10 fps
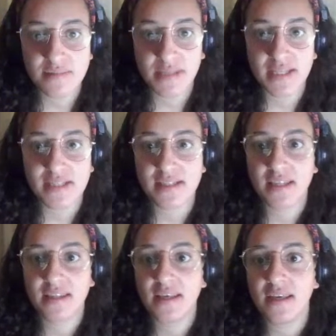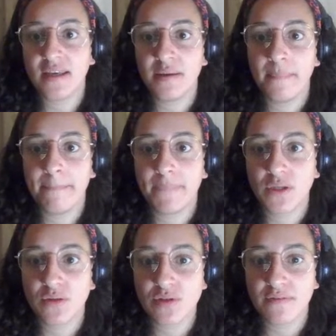place that there.
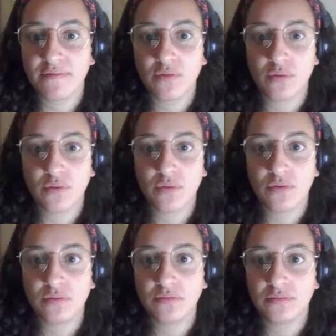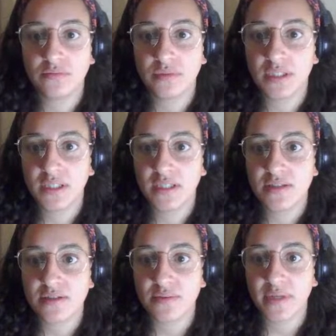Beautiful.
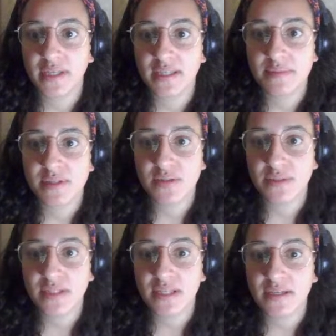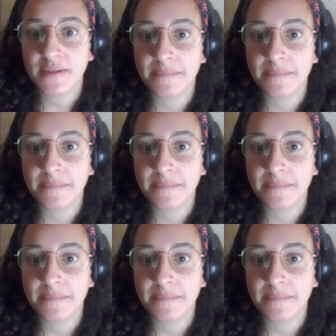Don't know why it keeps doing that.